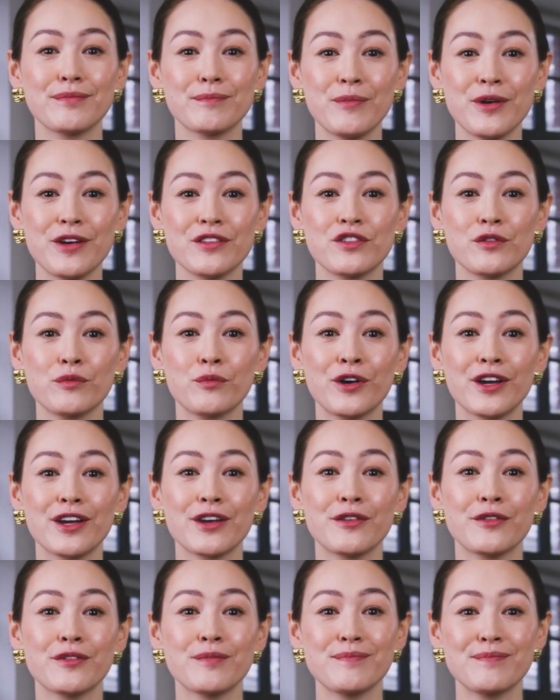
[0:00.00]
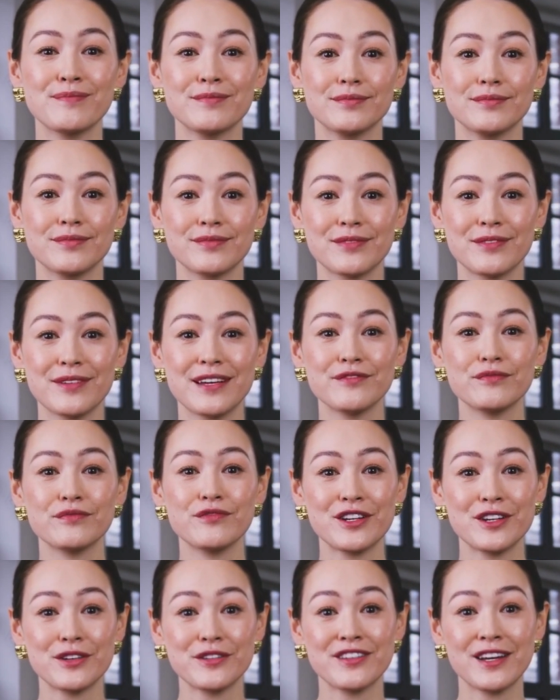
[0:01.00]
But to Will, it
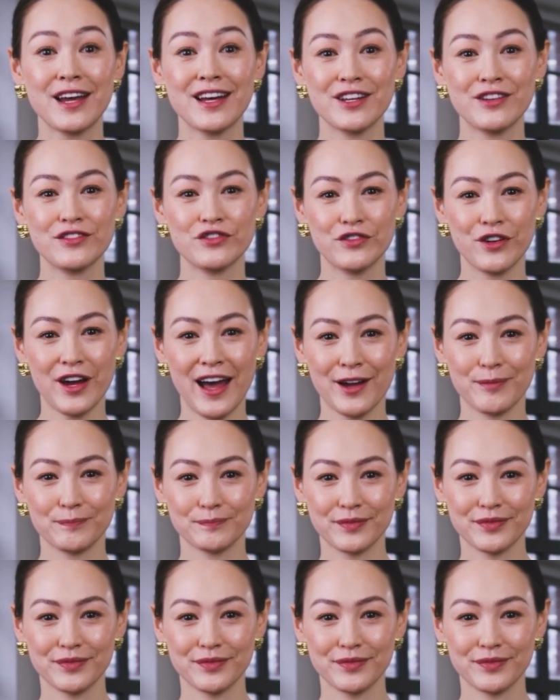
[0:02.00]
feels like a trap,